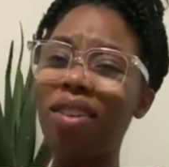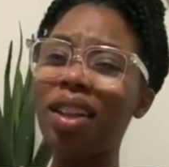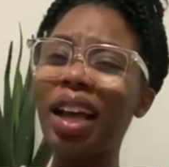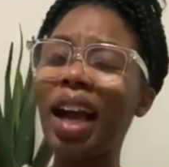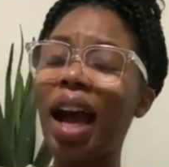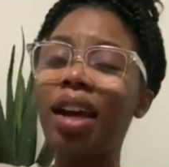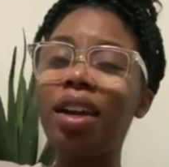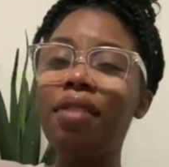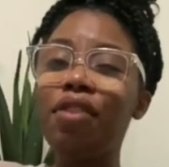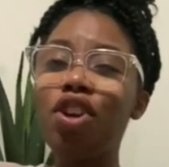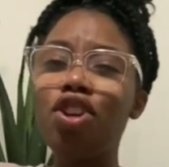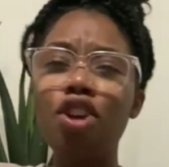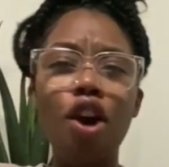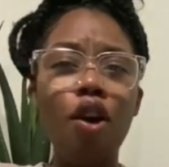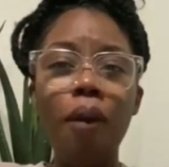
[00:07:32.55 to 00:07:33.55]
Like, I didn't even
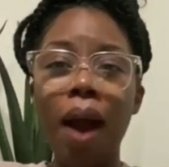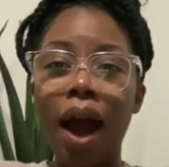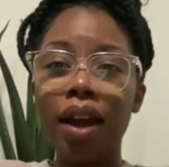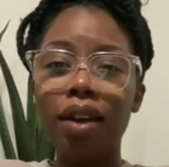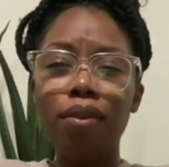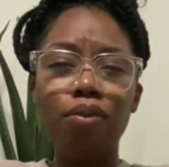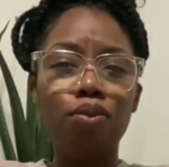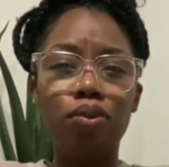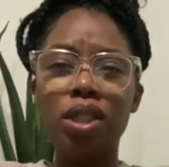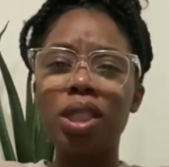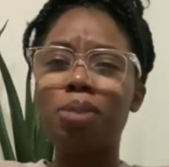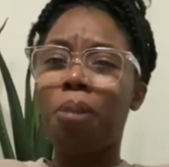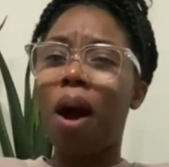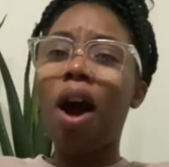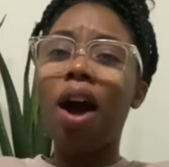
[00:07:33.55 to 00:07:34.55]
know how to
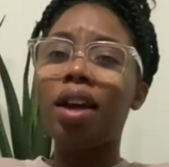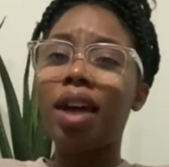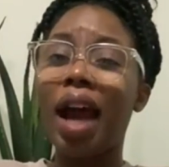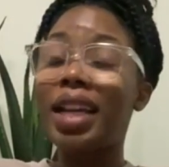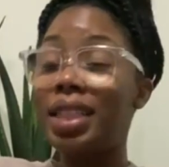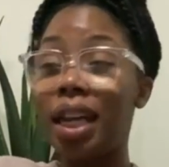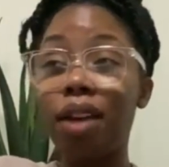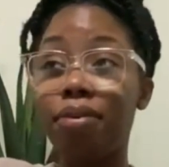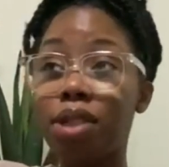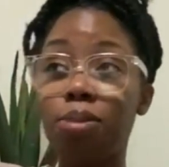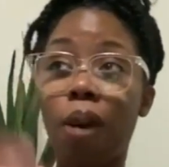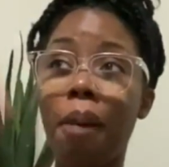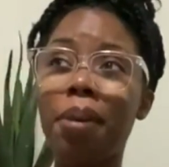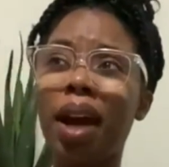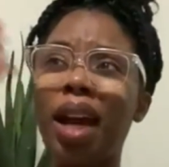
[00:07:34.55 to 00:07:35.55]
respond. I didn't
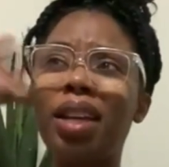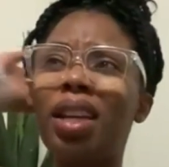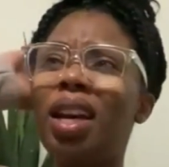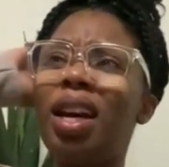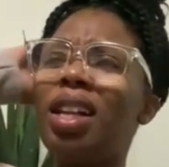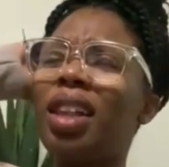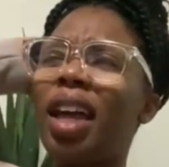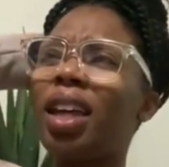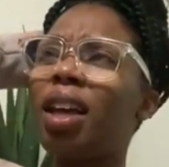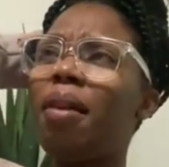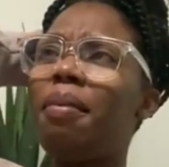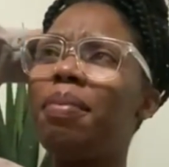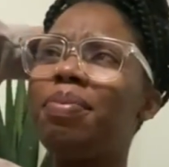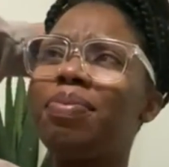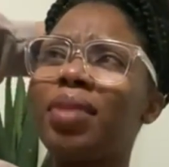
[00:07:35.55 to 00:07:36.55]
respond, but I, like,
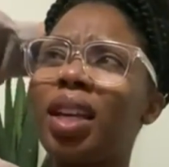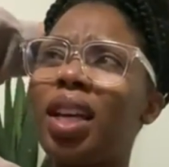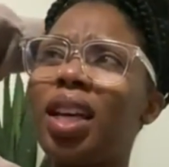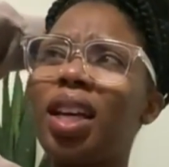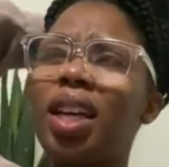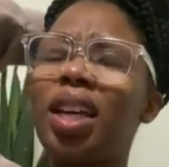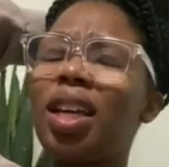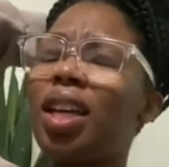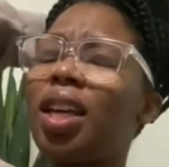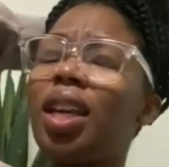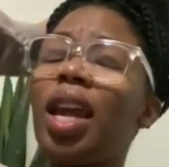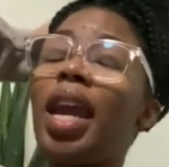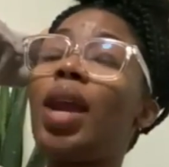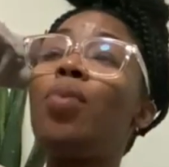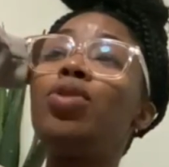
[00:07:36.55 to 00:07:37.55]

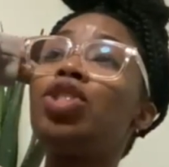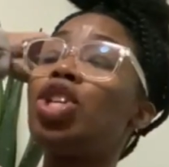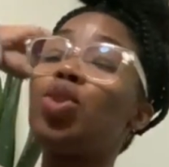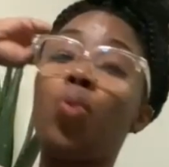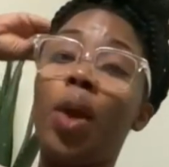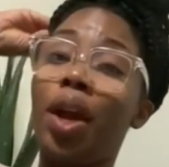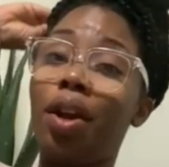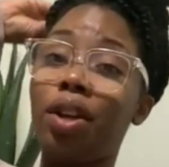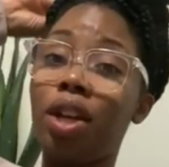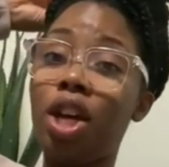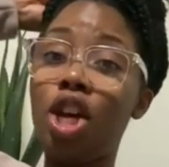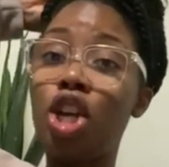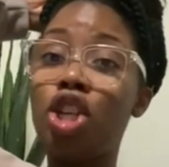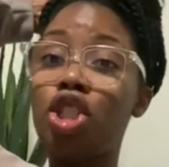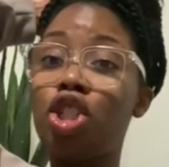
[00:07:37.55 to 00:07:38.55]
it was just weird.
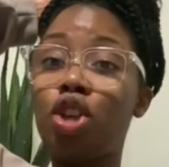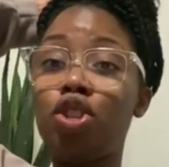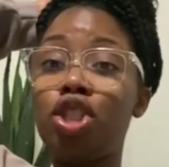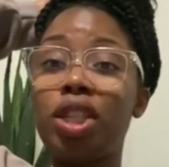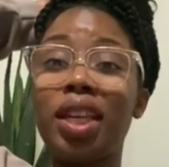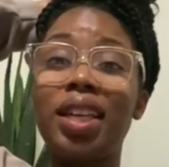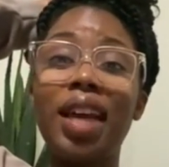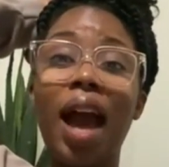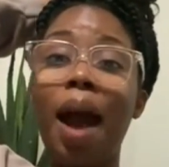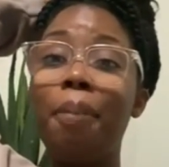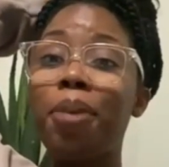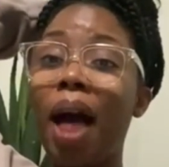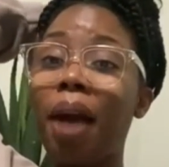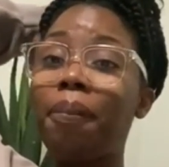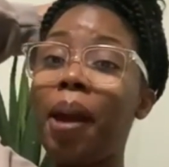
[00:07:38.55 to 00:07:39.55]
So she's like, yeah,
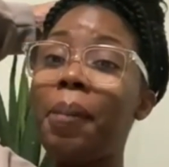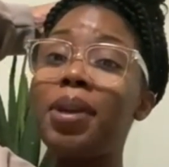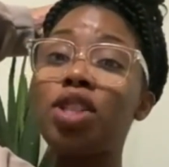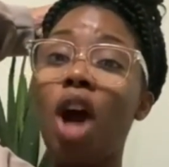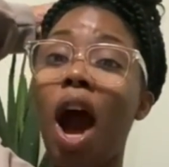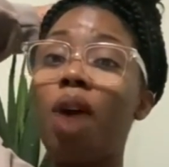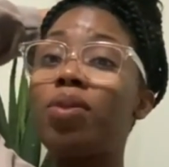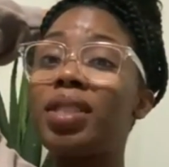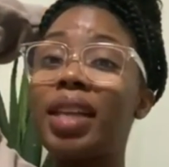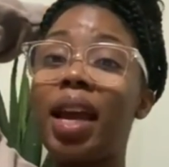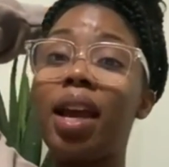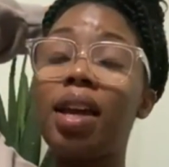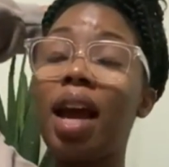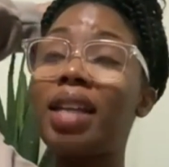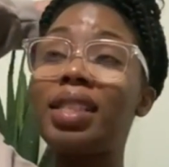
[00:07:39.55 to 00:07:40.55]
black babies, I'll say
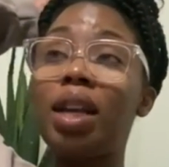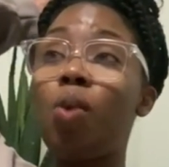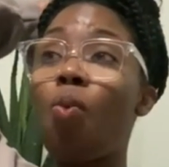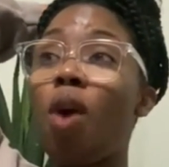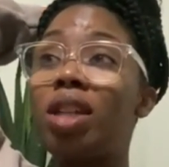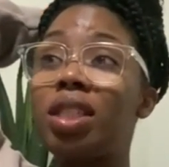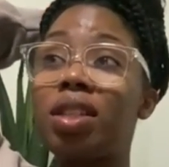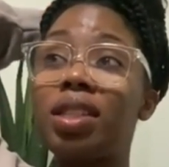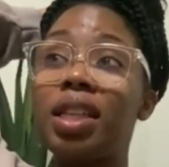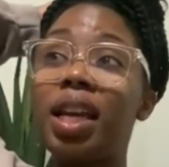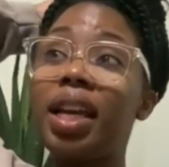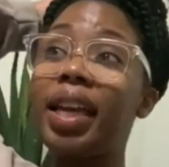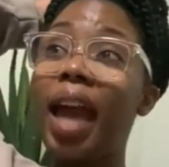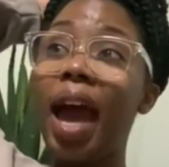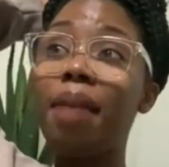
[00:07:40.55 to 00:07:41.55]
it. I said it once, I'll say it
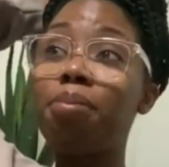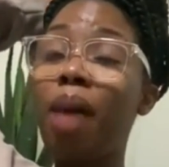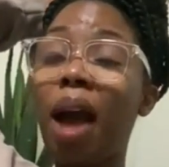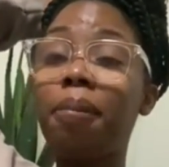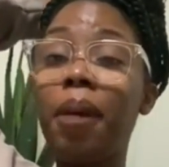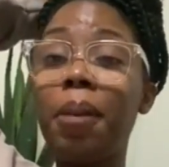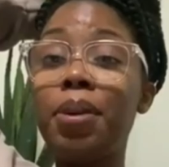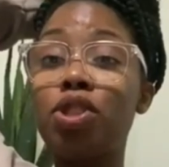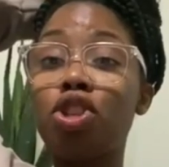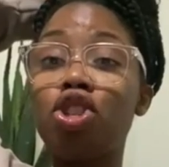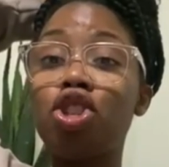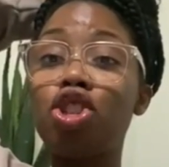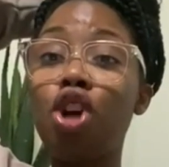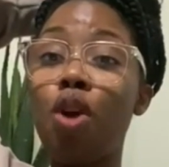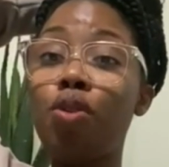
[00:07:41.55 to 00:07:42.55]
again. Black babies are
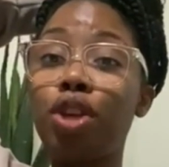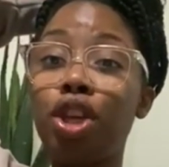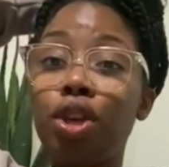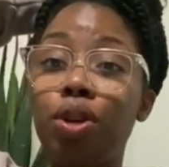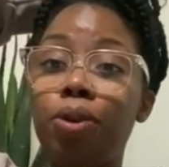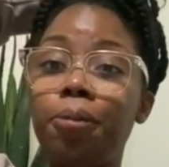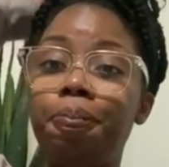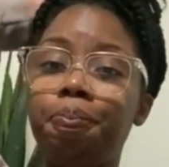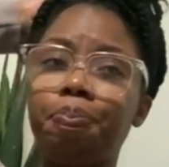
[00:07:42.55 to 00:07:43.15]
so cute.